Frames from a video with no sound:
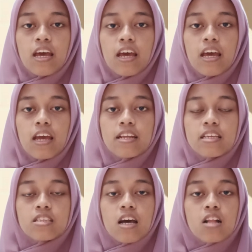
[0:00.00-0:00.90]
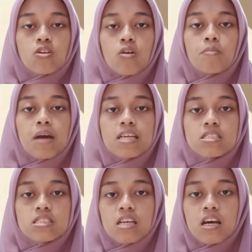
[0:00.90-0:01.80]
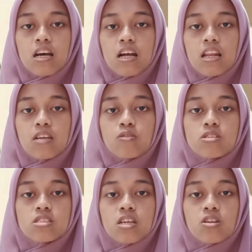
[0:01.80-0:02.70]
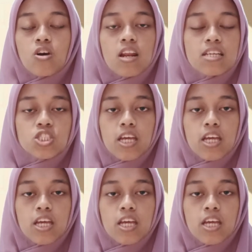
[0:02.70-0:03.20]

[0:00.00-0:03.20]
and it all combines the linguistic knowledge